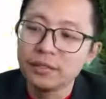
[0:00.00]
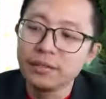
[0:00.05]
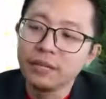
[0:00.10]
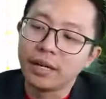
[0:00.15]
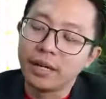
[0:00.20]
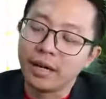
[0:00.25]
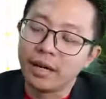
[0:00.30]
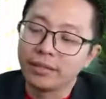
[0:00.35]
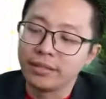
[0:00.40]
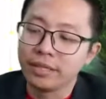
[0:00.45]

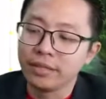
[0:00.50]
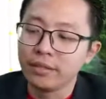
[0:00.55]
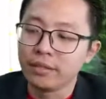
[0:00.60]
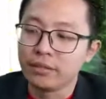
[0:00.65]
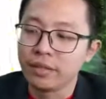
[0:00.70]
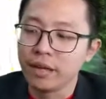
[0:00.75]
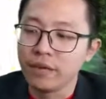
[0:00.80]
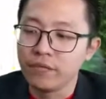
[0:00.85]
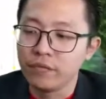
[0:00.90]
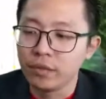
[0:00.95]
then you
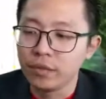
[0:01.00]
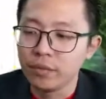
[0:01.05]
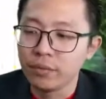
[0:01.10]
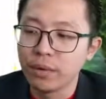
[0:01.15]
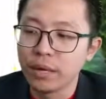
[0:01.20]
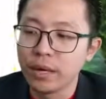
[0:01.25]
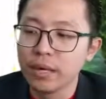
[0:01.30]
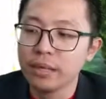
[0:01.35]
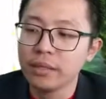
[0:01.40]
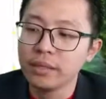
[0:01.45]
write
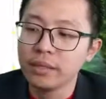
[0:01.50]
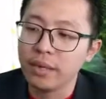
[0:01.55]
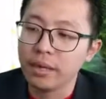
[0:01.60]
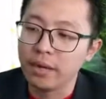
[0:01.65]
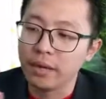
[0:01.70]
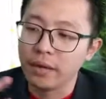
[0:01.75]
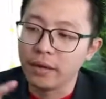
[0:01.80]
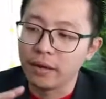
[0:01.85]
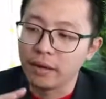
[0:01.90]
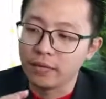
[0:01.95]
V1
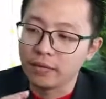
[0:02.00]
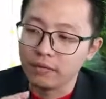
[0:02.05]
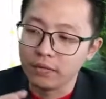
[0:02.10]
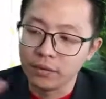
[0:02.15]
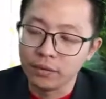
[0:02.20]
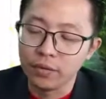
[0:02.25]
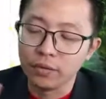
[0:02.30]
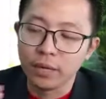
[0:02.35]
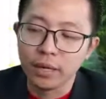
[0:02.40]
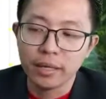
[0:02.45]
and
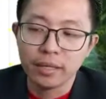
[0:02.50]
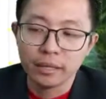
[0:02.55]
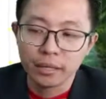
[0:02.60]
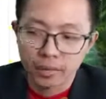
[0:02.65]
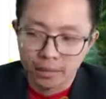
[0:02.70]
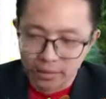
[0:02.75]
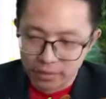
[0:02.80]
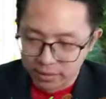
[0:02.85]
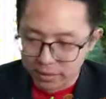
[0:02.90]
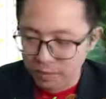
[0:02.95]
V1
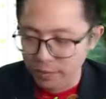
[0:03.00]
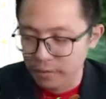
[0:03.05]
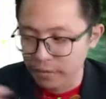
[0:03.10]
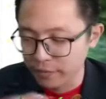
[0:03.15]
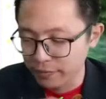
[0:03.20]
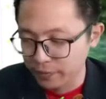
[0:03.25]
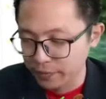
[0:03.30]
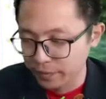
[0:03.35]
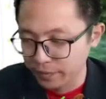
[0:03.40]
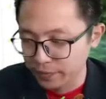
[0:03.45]
same
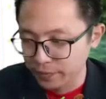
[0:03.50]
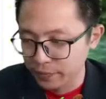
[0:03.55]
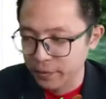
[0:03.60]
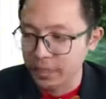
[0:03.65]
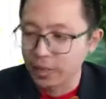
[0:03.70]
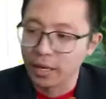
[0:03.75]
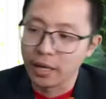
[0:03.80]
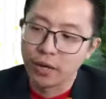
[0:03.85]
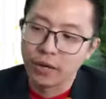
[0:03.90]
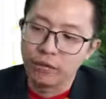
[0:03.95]
level.
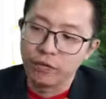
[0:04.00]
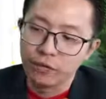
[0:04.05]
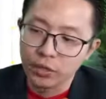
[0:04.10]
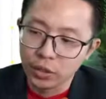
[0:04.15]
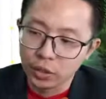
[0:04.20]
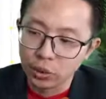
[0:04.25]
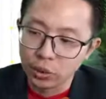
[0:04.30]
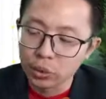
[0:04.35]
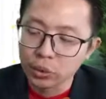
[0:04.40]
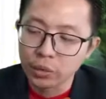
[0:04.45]

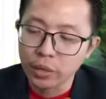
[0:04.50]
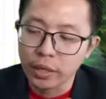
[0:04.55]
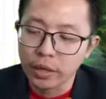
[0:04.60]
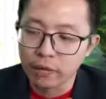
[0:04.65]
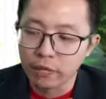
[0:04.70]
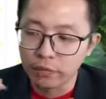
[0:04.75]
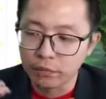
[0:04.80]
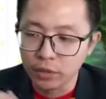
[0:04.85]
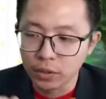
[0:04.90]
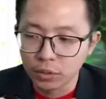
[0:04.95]
V2
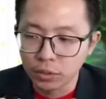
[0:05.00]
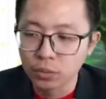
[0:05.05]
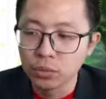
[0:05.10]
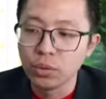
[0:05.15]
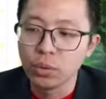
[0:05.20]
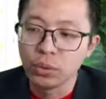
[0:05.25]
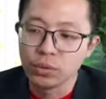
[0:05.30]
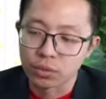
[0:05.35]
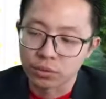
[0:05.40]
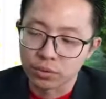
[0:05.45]
and V2
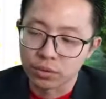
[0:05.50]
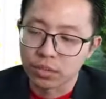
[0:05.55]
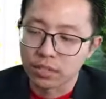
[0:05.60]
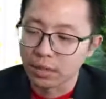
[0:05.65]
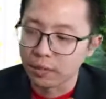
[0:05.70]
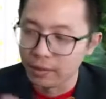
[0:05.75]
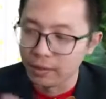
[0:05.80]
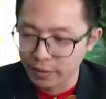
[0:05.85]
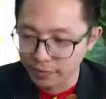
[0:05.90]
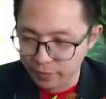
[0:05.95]
also
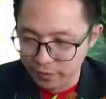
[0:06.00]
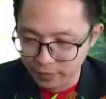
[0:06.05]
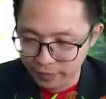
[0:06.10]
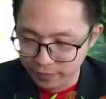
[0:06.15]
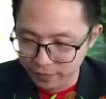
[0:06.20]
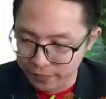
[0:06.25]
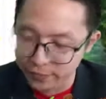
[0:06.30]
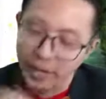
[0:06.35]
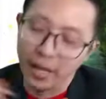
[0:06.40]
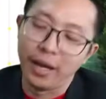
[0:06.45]
same level.
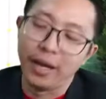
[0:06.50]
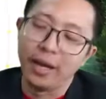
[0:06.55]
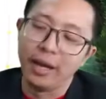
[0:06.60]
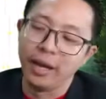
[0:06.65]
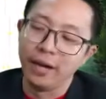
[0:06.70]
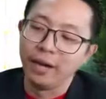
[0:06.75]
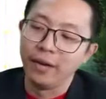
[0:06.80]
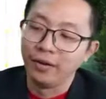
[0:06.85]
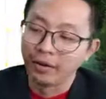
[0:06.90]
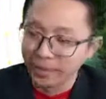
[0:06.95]

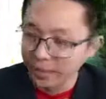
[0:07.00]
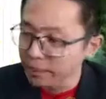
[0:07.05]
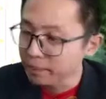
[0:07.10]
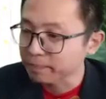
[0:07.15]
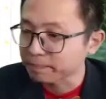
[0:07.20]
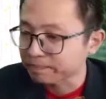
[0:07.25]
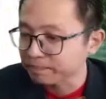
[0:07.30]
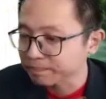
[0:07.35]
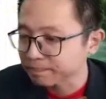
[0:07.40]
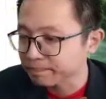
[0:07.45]
Okay.
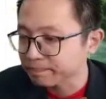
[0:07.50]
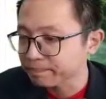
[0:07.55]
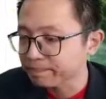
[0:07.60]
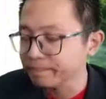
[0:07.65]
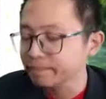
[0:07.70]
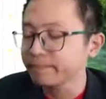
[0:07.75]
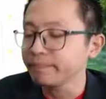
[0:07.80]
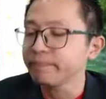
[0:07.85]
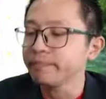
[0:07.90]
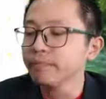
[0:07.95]

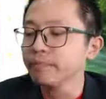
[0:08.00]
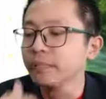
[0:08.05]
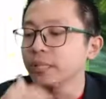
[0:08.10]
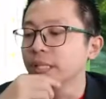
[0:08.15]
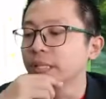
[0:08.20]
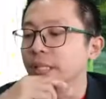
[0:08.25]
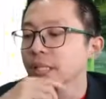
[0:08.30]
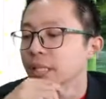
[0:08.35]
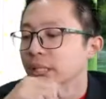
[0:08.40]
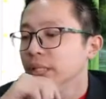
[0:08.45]

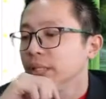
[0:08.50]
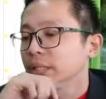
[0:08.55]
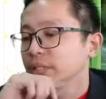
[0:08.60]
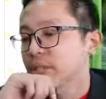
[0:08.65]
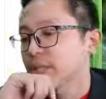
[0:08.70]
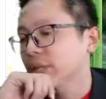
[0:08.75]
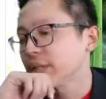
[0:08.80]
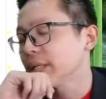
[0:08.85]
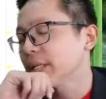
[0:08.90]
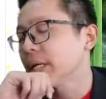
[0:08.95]

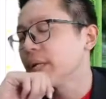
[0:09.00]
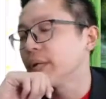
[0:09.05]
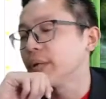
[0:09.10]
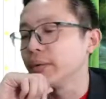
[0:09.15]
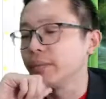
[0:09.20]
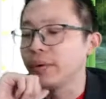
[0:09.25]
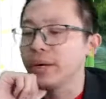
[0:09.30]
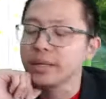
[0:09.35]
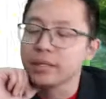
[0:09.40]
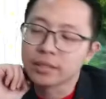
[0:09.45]
So now,
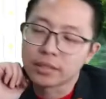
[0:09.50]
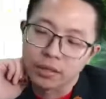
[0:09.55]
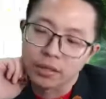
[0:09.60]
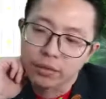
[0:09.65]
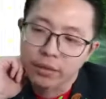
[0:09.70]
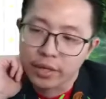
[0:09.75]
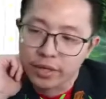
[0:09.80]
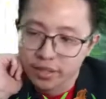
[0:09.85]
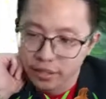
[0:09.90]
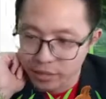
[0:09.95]
what's the
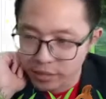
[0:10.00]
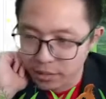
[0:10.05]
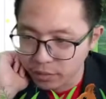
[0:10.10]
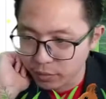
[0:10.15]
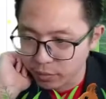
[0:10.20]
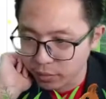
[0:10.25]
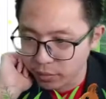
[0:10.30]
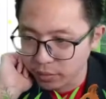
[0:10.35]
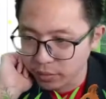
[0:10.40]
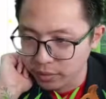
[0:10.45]
question
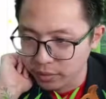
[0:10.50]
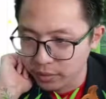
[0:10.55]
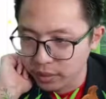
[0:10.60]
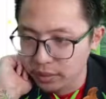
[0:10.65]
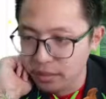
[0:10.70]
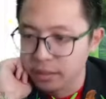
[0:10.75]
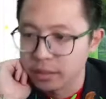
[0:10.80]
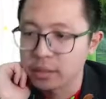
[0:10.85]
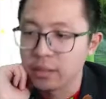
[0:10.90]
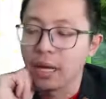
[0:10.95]

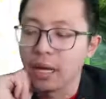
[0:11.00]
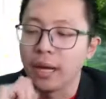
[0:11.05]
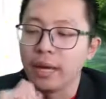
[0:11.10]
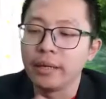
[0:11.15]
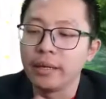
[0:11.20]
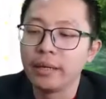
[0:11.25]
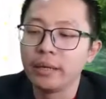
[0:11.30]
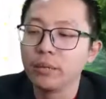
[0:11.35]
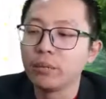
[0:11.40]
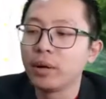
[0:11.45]
need?
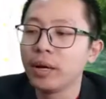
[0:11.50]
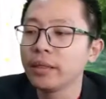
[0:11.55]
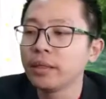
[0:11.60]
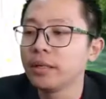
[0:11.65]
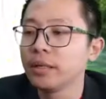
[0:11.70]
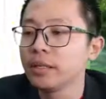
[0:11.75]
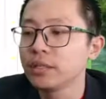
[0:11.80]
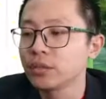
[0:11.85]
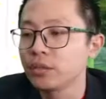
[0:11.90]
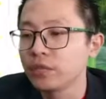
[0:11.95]
He want
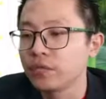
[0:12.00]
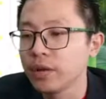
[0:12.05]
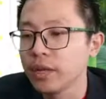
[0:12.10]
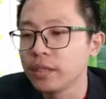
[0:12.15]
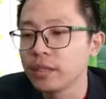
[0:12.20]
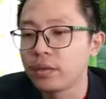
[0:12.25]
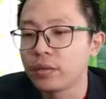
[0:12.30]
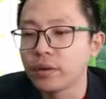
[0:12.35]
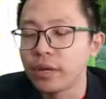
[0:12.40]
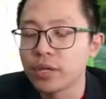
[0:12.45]
us to find
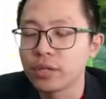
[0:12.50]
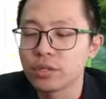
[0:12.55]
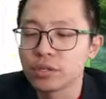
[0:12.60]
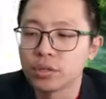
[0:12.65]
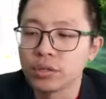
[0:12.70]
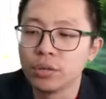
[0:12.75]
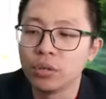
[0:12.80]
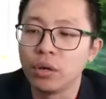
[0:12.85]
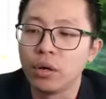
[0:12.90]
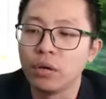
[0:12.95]
the
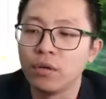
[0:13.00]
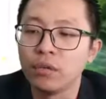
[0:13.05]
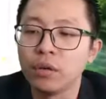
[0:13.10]
ratio of